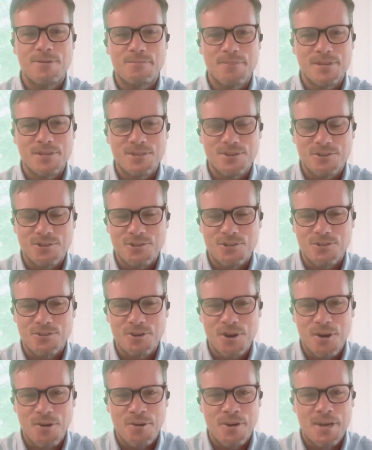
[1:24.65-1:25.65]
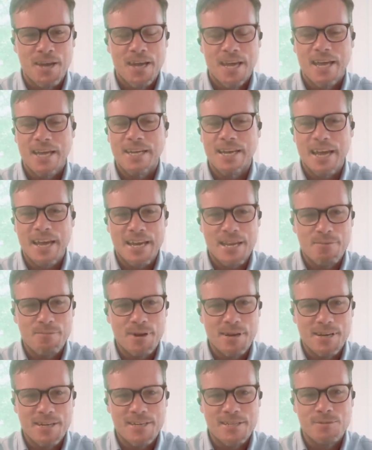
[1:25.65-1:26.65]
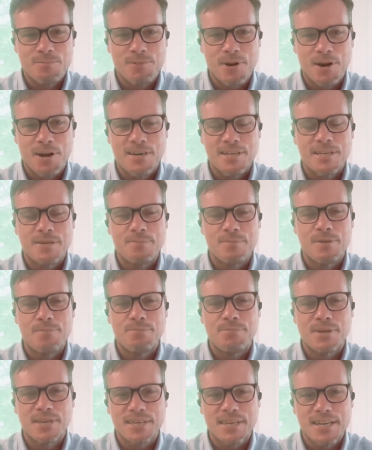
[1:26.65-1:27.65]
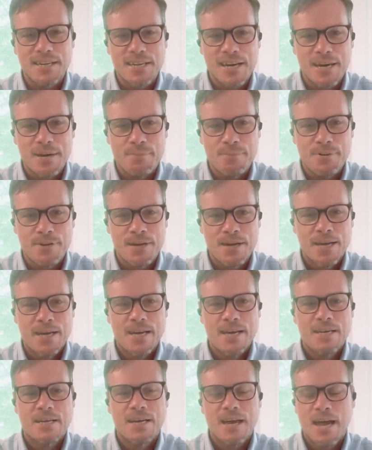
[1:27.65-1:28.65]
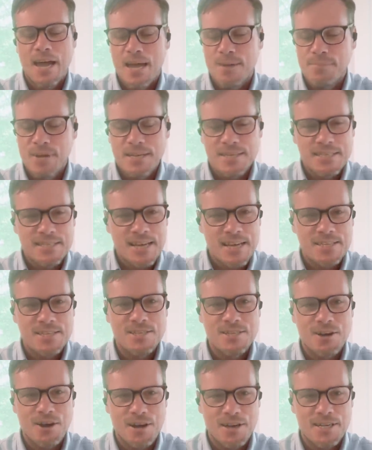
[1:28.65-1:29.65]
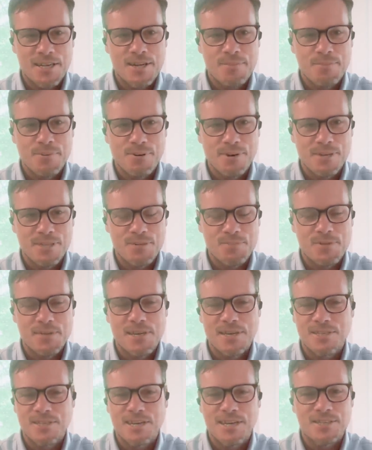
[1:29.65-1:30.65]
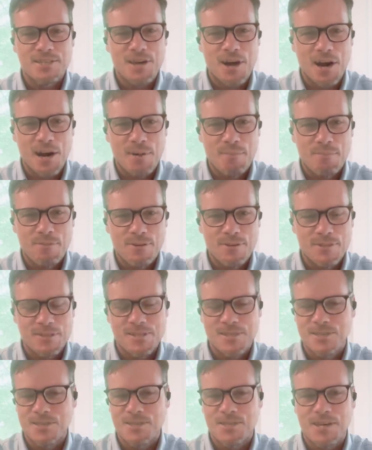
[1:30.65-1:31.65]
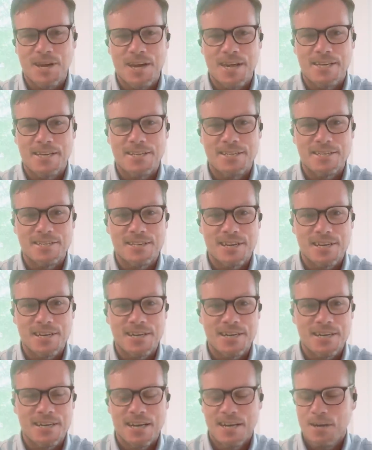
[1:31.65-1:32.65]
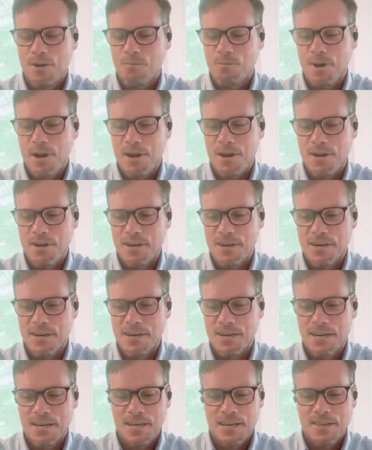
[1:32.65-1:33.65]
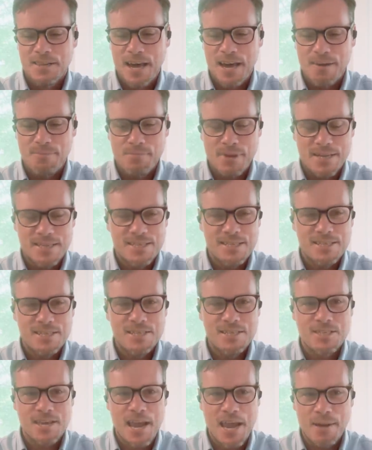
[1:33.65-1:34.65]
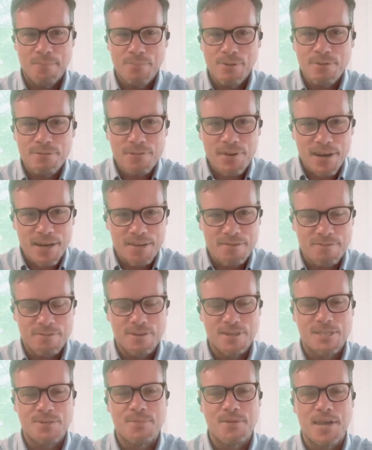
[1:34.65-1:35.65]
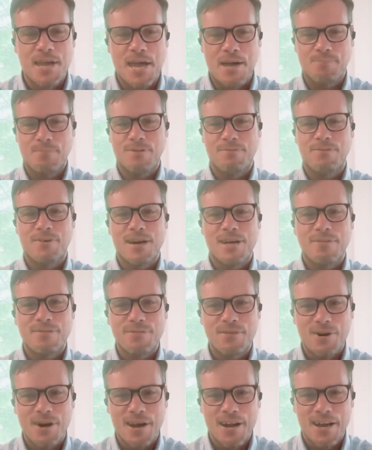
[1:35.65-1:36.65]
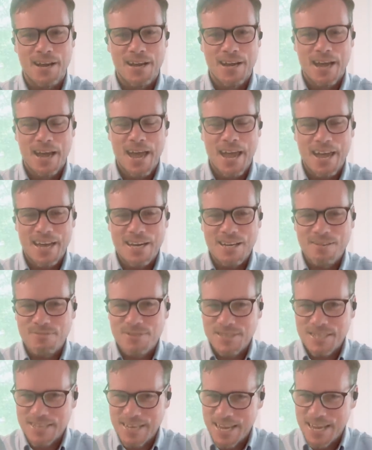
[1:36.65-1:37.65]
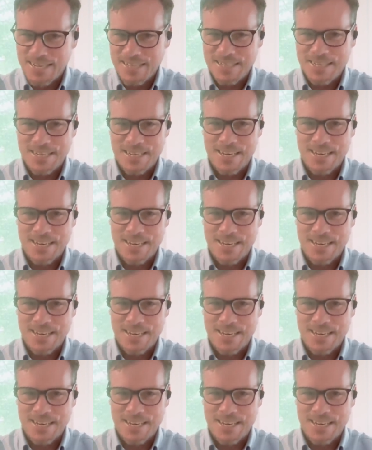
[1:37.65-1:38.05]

for Mr. Trudeau and anyone in his party to be picking up MSS talking points, because that's harmful to the societies where that message is amplified. For it to be amplified for a head of state,